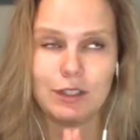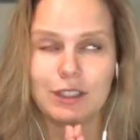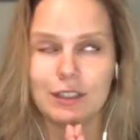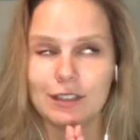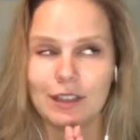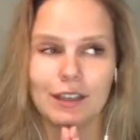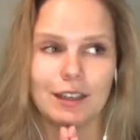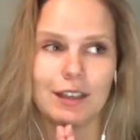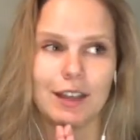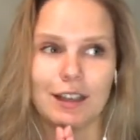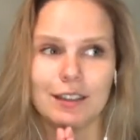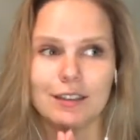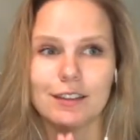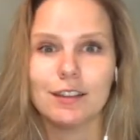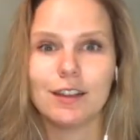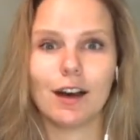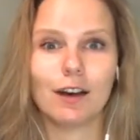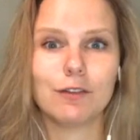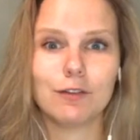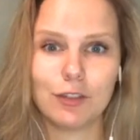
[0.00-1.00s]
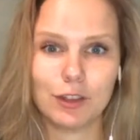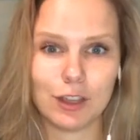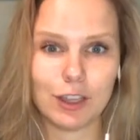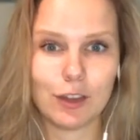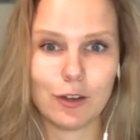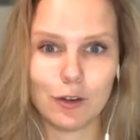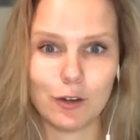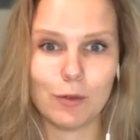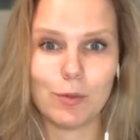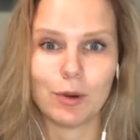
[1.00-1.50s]
because I love
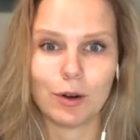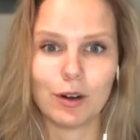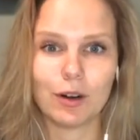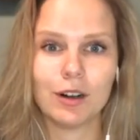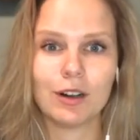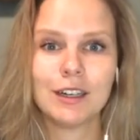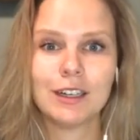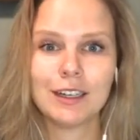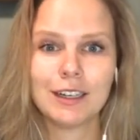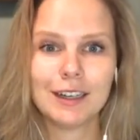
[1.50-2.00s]
the Uber